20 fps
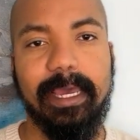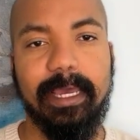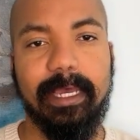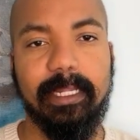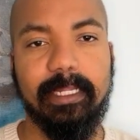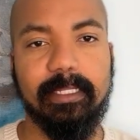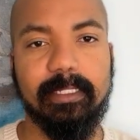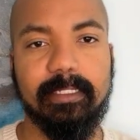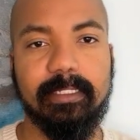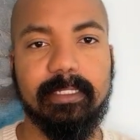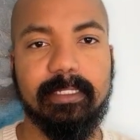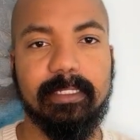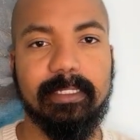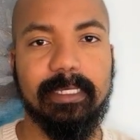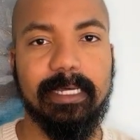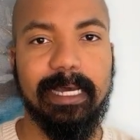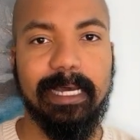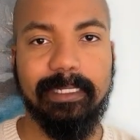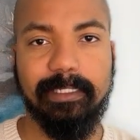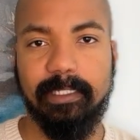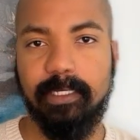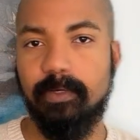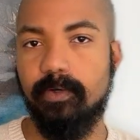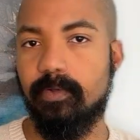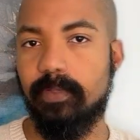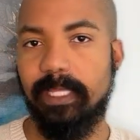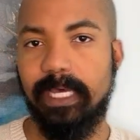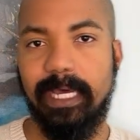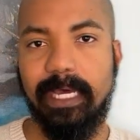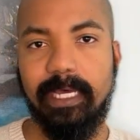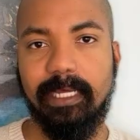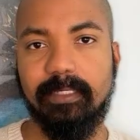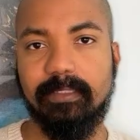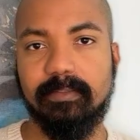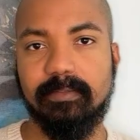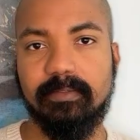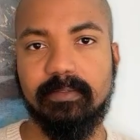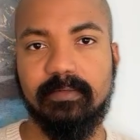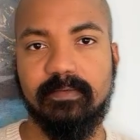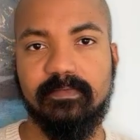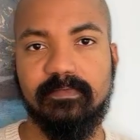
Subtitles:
And I know that